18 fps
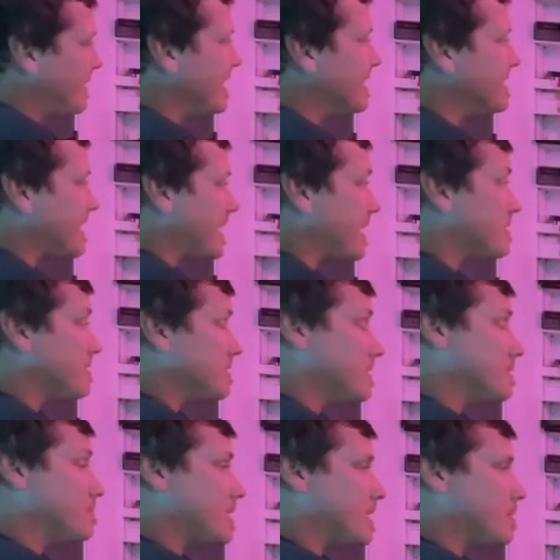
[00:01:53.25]
That's
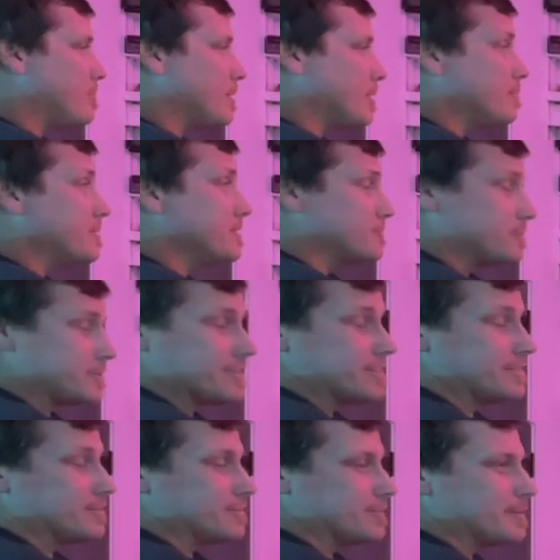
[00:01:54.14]
actually my purpose
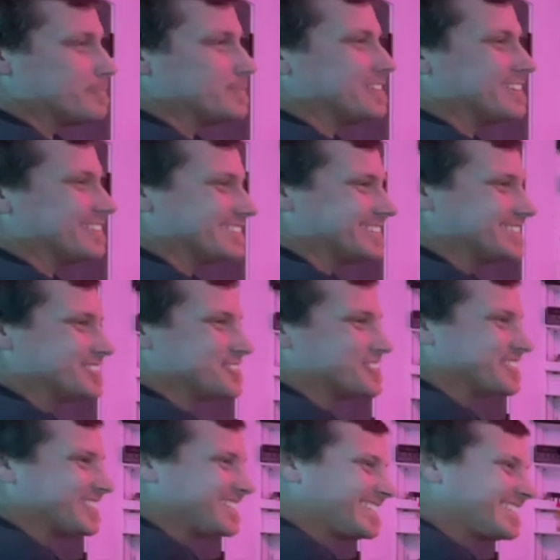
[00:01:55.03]
within the reptile
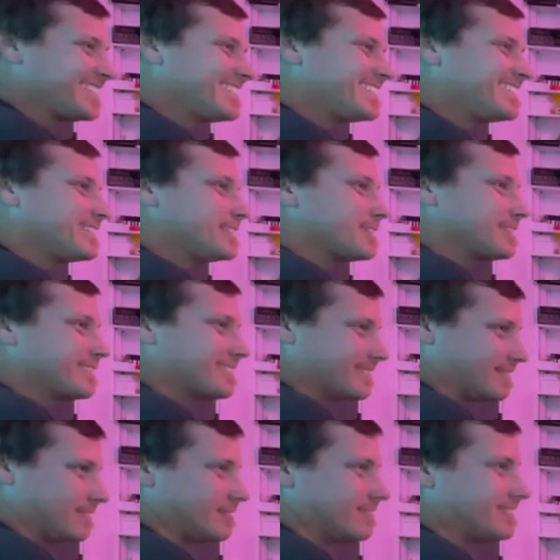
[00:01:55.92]
industry. To take
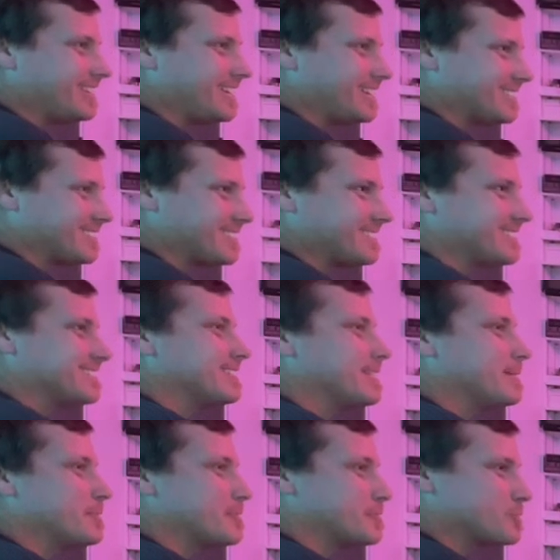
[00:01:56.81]
the faults? Yes.
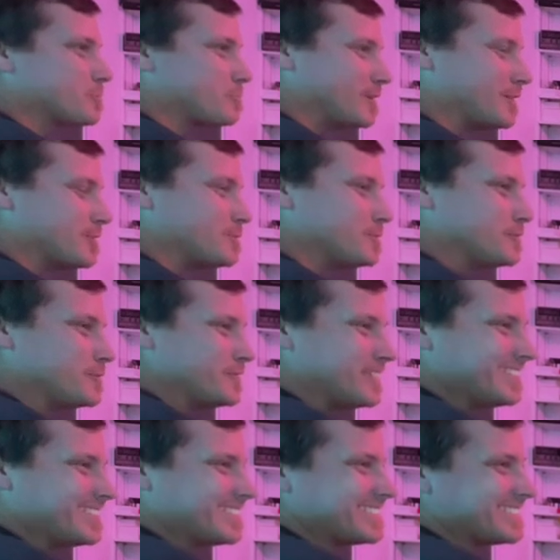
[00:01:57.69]
I'm the responsible
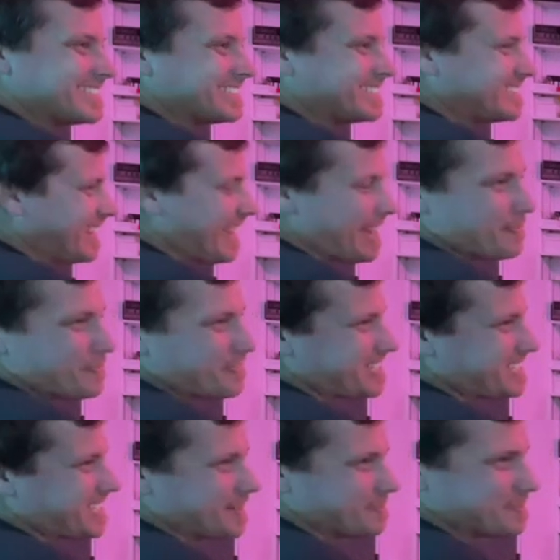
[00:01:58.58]
one.
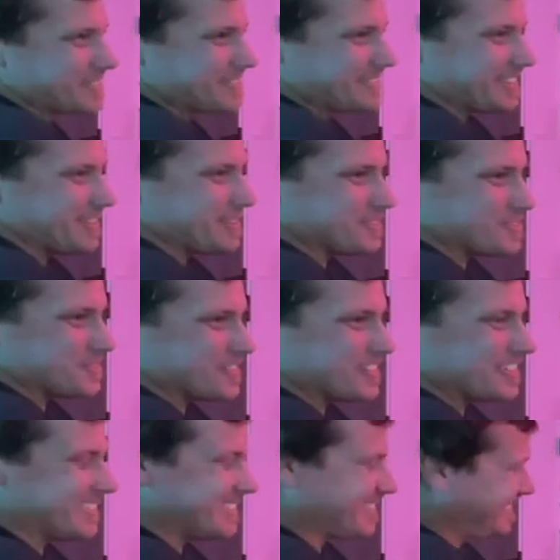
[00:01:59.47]
Every time something goes
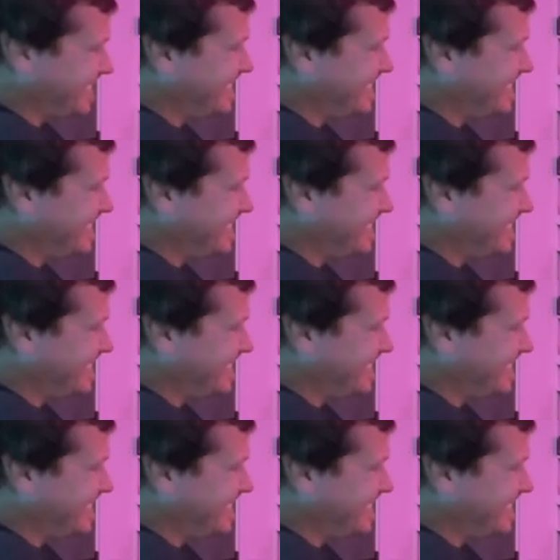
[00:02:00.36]
wrong.